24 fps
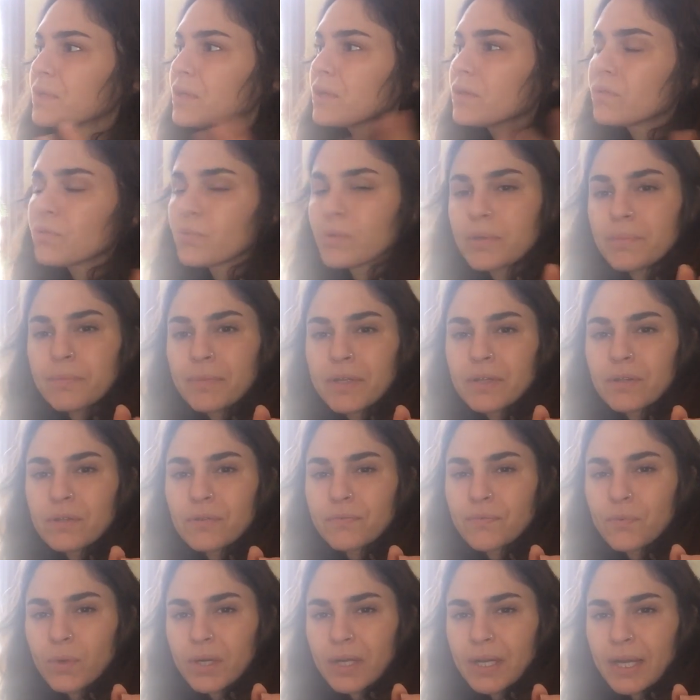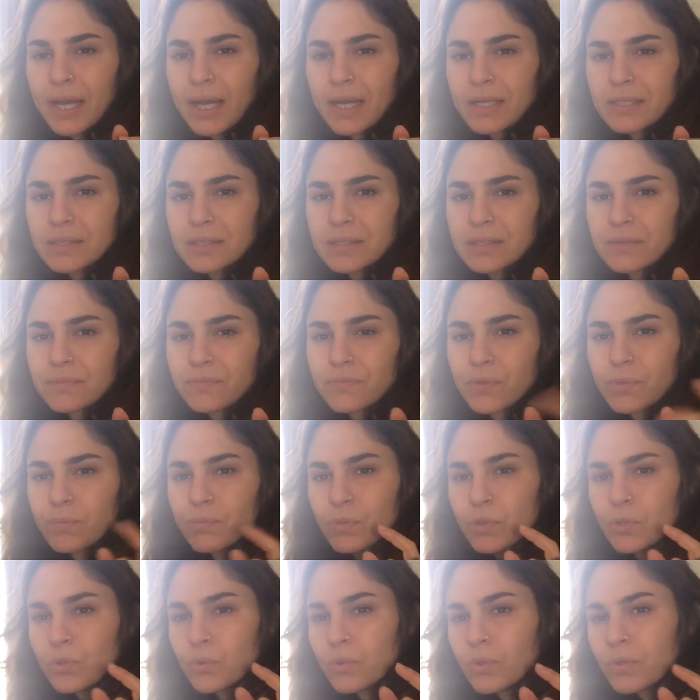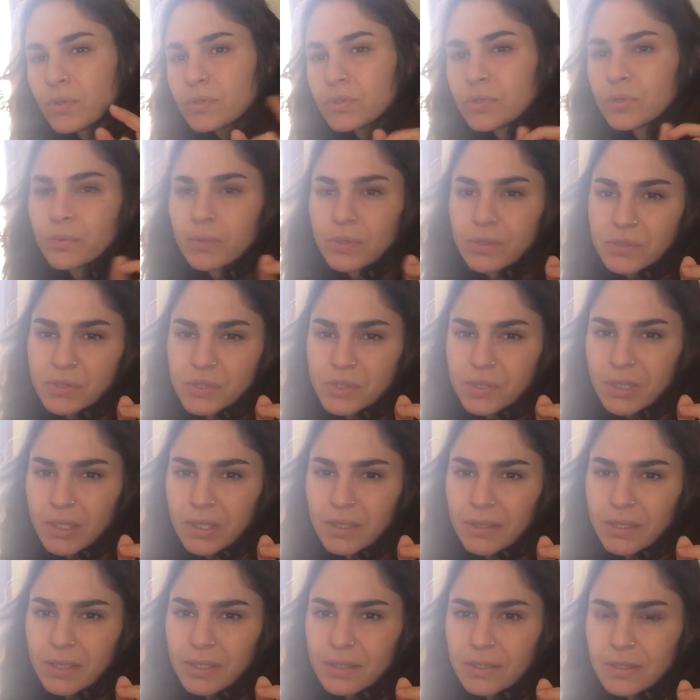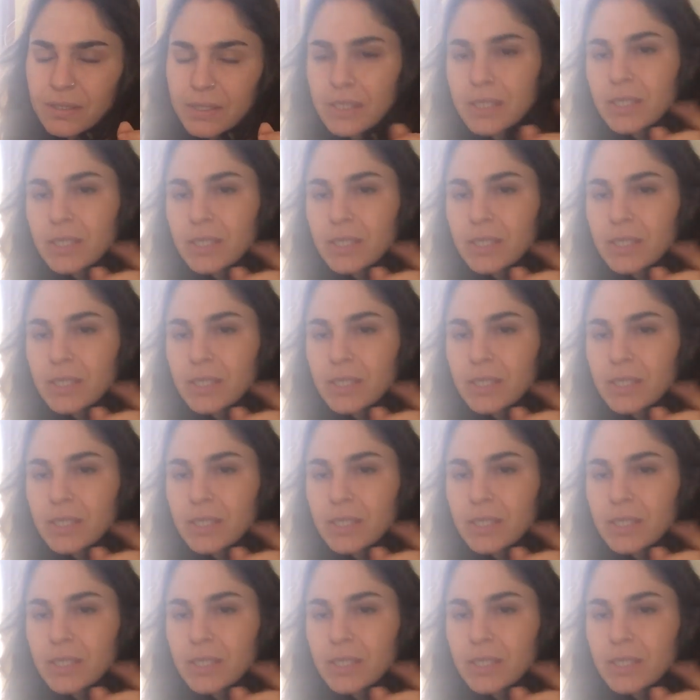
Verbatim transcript: three month forecast from Yule to Ostara,